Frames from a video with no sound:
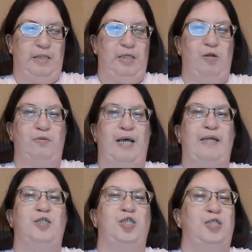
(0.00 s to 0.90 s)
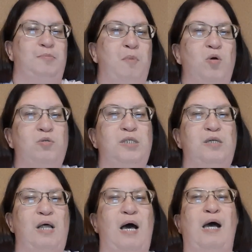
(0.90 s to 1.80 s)
That she smokes a
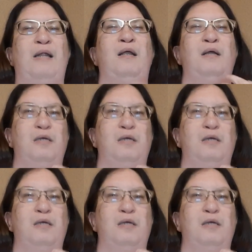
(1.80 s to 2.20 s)
lot.